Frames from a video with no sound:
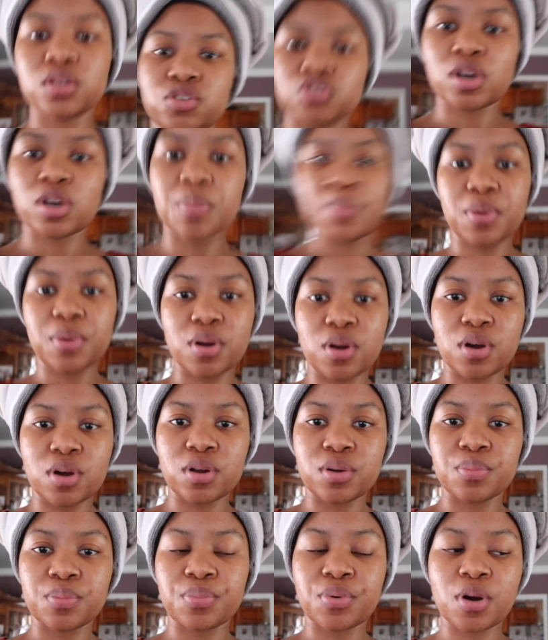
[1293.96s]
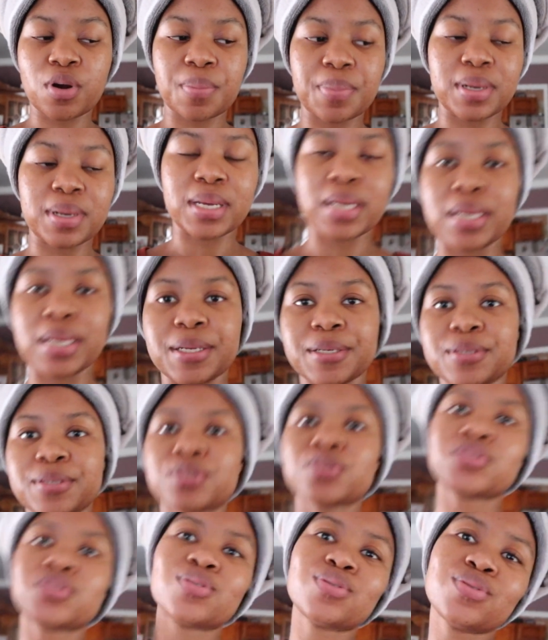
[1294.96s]
tripod on properly again,
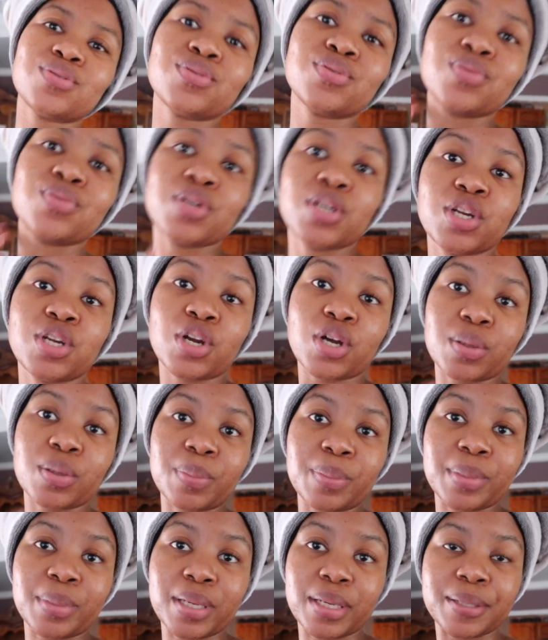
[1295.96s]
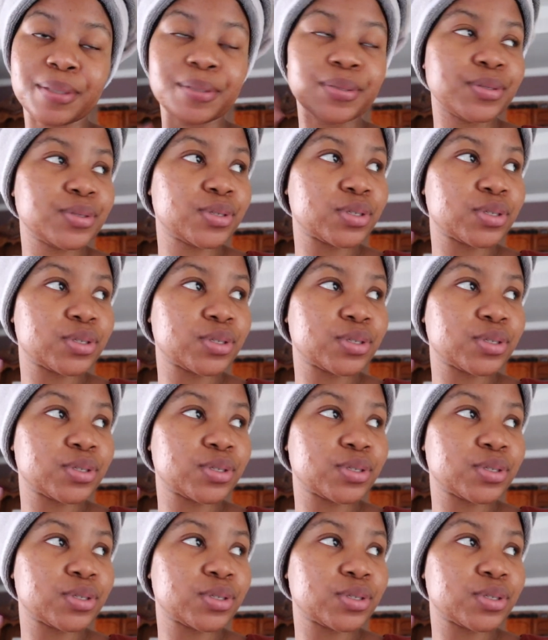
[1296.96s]
so it's also really not me.